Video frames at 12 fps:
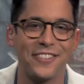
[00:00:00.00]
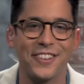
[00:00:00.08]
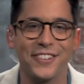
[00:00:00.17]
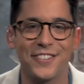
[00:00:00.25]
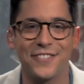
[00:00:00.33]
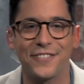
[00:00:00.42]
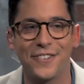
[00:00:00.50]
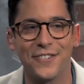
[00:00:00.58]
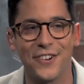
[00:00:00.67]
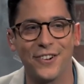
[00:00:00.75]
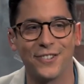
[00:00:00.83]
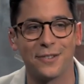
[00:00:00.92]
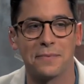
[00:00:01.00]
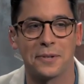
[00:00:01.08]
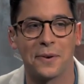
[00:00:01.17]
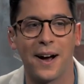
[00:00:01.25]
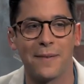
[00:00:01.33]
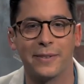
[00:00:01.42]
for those of you who don't
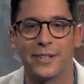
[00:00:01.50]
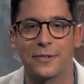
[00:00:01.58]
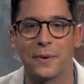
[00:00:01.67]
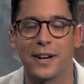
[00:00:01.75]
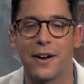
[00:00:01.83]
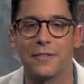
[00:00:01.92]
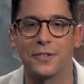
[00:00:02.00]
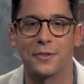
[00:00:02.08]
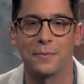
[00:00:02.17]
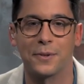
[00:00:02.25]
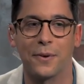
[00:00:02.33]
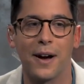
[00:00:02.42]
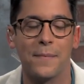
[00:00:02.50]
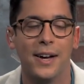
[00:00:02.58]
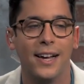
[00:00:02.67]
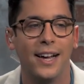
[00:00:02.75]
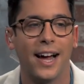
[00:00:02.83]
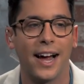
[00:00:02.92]
subscribe, this is why you have to subscribe.
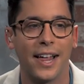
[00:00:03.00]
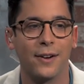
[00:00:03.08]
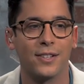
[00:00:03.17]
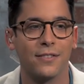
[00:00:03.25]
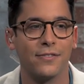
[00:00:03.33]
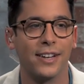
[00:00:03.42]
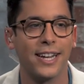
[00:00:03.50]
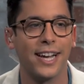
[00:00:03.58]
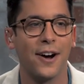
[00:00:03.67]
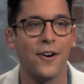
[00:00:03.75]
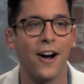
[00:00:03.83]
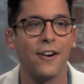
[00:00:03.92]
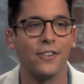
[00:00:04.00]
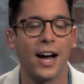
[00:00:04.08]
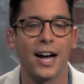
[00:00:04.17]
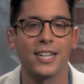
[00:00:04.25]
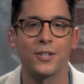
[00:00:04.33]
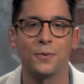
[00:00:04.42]
Uh, there was a video of a
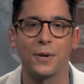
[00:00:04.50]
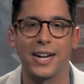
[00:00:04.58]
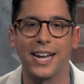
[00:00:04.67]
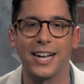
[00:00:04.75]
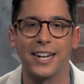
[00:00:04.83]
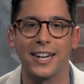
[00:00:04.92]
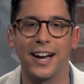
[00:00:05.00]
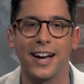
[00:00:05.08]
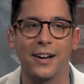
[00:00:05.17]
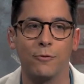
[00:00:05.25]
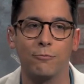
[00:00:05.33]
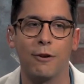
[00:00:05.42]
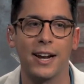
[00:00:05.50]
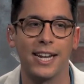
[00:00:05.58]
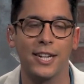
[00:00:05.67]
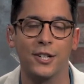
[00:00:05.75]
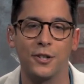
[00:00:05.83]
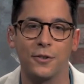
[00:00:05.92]
high school kid uh,
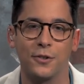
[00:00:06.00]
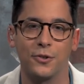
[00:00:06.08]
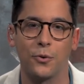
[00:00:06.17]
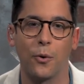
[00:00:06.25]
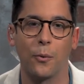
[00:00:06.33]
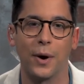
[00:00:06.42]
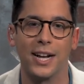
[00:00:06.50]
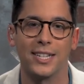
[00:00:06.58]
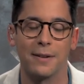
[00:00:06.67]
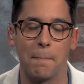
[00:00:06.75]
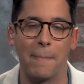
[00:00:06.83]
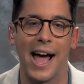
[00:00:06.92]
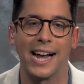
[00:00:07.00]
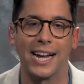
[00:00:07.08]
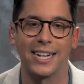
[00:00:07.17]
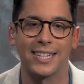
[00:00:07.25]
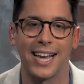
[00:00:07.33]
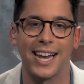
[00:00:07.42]
running into doorways and
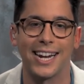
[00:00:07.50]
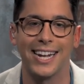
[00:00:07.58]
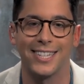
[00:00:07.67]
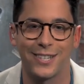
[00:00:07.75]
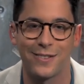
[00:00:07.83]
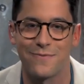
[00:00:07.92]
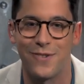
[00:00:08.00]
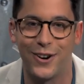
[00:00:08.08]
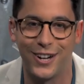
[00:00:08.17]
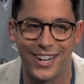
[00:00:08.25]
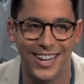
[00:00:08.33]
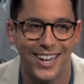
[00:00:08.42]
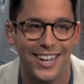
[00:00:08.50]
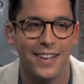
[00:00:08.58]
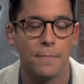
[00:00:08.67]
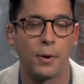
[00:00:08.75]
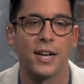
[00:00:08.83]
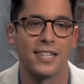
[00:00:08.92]
banging his head against the wall.
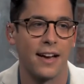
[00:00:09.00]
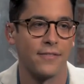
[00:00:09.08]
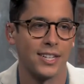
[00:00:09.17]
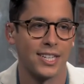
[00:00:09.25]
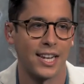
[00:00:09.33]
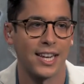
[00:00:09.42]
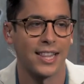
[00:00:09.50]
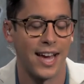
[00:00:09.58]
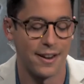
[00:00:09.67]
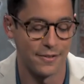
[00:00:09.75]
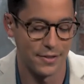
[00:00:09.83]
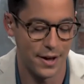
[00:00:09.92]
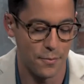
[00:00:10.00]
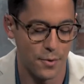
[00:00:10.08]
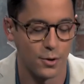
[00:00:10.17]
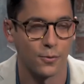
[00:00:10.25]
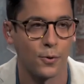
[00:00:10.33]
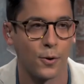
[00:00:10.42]
Plus, obviously, that, that
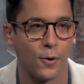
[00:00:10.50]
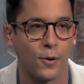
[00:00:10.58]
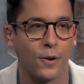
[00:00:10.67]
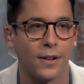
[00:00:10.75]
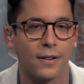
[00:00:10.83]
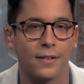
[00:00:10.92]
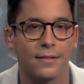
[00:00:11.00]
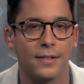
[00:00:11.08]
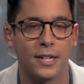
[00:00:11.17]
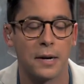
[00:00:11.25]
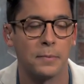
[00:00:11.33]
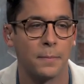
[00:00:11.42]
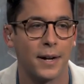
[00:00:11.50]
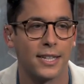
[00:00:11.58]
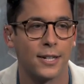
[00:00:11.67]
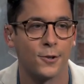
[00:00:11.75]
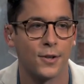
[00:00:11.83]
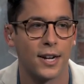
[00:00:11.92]
wonderful girl dubbed by
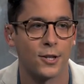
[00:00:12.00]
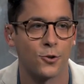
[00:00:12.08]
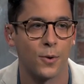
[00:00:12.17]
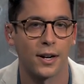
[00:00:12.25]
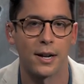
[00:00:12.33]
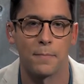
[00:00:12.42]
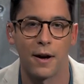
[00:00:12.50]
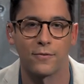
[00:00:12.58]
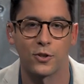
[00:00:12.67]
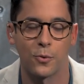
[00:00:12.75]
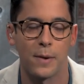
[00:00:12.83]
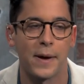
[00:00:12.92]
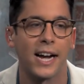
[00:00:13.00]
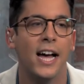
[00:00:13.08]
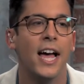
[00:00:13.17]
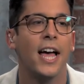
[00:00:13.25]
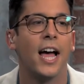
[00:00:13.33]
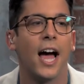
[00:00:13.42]
the internet as puff screaming.
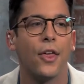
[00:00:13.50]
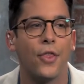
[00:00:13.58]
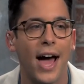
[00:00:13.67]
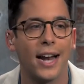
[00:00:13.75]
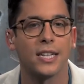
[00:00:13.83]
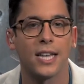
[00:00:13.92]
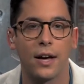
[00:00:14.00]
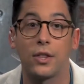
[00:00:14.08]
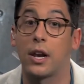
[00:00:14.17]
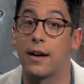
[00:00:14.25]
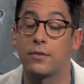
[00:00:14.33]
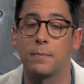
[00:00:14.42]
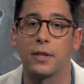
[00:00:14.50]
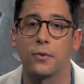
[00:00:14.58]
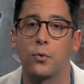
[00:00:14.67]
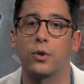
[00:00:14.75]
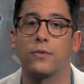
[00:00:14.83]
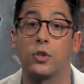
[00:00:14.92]
that is how the left spent
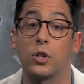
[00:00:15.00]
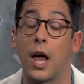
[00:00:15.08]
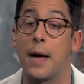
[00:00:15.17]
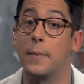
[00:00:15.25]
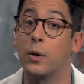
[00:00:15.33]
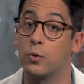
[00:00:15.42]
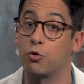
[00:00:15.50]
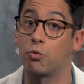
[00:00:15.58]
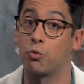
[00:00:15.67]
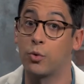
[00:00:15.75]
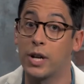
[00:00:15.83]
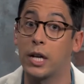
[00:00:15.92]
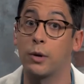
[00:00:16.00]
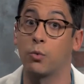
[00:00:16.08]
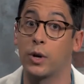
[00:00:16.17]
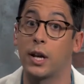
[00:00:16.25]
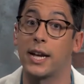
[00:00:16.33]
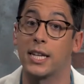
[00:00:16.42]
their 4th of July. I mean, it was really,
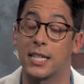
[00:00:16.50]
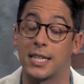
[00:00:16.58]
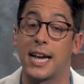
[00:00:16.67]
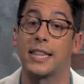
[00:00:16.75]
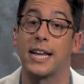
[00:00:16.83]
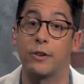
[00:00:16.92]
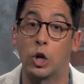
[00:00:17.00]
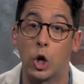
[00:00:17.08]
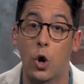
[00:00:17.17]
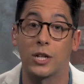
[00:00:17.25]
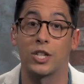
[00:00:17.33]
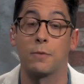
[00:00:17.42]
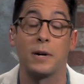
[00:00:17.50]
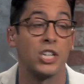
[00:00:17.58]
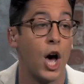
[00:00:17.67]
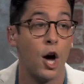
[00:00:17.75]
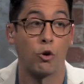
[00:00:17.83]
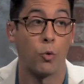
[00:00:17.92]
really insane. They lost their minds.
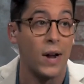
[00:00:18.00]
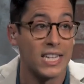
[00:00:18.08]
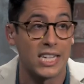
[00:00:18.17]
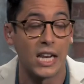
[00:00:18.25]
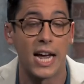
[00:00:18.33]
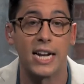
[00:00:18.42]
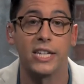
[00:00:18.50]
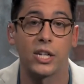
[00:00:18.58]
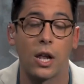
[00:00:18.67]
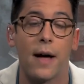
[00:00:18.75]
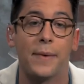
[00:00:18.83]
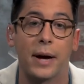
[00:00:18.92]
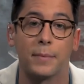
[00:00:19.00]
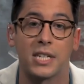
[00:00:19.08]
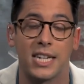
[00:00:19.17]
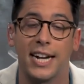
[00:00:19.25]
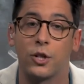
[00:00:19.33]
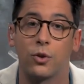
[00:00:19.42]
Crazy ladies climbing up the
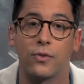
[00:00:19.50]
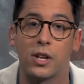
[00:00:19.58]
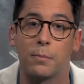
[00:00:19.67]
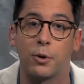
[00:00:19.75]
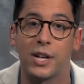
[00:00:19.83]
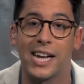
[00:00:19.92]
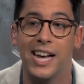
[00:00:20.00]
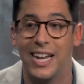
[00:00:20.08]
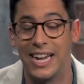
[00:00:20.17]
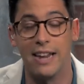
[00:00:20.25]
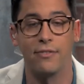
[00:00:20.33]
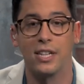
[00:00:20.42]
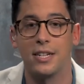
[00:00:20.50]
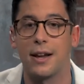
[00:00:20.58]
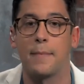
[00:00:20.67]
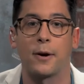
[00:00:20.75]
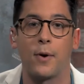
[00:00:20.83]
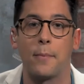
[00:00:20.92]
Statue of Liberty, even the
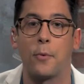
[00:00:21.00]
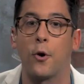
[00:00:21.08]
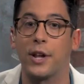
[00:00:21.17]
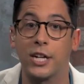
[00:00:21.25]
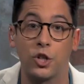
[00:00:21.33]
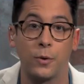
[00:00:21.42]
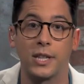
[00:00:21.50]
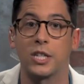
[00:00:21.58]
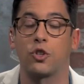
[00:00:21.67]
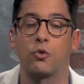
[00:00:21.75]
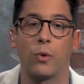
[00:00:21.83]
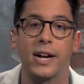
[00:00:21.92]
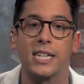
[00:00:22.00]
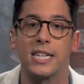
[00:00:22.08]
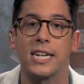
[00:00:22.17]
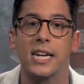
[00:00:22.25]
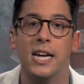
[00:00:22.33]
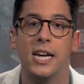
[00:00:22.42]
Democrat Party issuing this
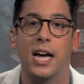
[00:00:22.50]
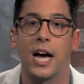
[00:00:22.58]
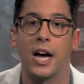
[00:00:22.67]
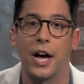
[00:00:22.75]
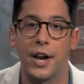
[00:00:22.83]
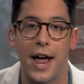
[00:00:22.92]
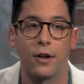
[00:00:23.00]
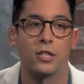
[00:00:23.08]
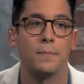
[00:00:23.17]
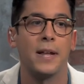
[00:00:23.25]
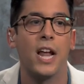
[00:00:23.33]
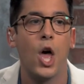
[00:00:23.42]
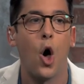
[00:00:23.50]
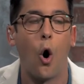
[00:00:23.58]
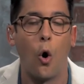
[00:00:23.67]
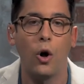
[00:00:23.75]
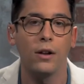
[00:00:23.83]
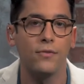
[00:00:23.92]
crazy uh, announcement.
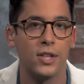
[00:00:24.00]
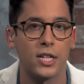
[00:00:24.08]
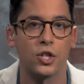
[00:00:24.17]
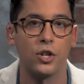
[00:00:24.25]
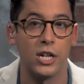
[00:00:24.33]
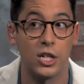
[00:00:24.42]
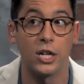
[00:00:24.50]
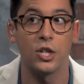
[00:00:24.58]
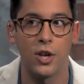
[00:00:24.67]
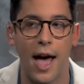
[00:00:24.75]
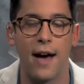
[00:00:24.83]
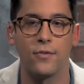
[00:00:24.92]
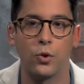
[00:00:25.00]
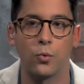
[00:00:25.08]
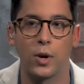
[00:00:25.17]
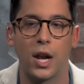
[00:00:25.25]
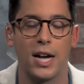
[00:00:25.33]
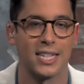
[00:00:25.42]
All of this does have you
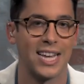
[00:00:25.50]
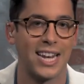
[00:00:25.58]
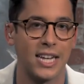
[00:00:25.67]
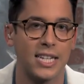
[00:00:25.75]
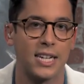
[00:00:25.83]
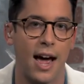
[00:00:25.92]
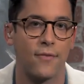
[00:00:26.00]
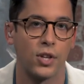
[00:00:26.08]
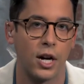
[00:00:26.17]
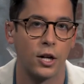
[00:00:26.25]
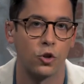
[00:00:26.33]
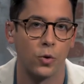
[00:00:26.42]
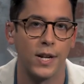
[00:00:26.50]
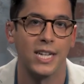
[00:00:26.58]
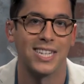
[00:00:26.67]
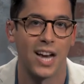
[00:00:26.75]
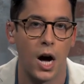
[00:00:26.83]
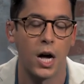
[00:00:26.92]
realize at least half the country
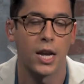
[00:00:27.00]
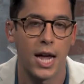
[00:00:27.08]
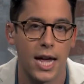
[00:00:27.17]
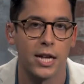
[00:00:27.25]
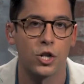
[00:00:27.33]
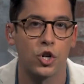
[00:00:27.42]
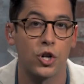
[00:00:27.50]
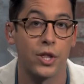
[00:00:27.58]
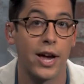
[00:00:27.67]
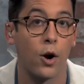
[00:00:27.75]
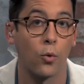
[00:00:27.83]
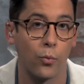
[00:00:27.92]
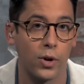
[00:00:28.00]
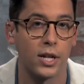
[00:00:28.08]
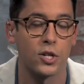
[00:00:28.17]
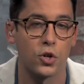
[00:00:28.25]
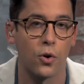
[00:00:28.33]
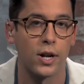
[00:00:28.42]
is unhinged. They are really
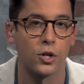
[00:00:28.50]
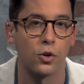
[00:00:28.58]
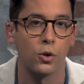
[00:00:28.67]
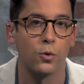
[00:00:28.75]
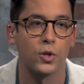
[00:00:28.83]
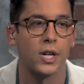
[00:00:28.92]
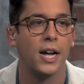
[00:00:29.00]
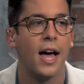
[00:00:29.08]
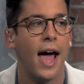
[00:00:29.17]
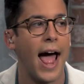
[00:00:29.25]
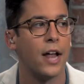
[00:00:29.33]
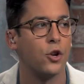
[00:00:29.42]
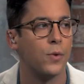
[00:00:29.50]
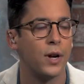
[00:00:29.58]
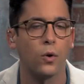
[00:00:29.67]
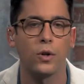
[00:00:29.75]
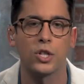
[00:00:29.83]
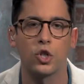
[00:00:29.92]
starting to lose it. And you
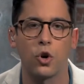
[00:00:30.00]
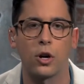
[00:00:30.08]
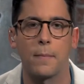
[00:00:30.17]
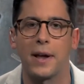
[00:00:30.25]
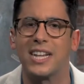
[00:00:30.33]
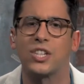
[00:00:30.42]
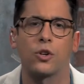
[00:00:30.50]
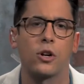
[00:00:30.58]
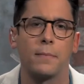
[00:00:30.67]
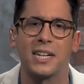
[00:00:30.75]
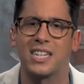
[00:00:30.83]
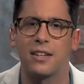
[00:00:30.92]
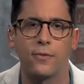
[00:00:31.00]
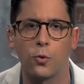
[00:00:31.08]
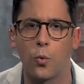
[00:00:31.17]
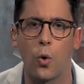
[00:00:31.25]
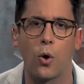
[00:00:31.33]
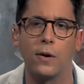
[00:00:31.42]
hear all this talk about is there going to be a
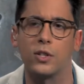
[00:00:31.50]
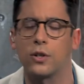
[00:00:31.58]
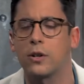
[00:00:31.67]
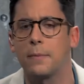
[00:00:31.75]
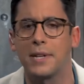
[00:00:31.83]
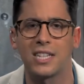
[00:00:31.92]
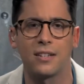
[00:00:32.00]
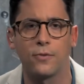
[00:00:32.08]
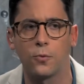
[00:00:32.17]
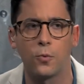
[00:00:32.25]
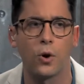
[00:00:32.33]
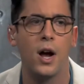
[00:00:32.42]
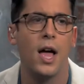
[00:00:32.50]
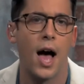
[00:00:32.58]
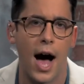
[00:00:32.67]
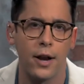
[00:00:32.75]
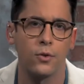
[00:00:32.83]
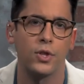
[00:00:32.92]
civil war? Is there going to be a civil war?
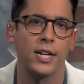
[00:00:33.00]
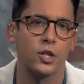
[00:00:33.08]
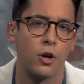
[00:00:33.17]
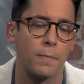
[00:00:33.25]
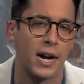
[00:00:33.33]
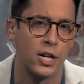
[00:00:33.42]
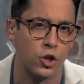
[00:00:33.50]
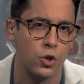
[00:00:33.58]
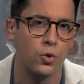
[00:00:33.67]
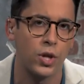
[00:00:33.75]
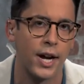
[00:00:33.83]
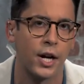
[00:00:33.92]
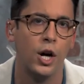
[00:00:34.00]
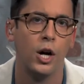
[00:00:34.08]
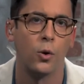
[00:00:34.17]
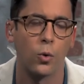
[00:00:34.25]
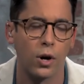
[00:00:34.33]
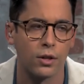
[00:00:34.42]
I don't think so, but I do think
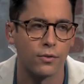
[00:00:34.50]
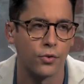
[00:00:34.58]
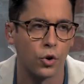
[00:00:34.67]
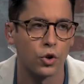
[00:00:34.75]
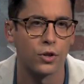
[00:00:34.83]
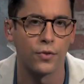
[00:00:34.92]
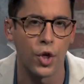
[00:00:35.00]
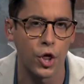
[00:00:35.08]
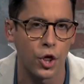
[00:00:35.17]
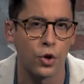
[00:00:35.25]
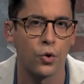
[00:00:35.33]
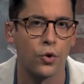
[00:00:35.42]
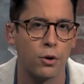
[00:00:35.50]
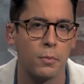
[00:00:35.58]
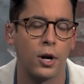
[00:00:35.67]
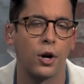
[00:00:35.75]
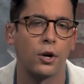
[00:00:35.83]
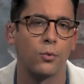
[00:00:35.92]
we're on the verge of the third
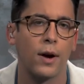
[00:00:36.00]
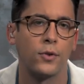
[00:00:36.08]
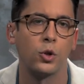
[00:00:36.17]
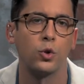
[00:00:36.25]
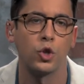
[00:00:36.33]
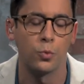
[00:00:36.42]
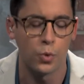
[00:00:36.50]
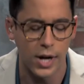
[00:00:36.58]
American Revolution.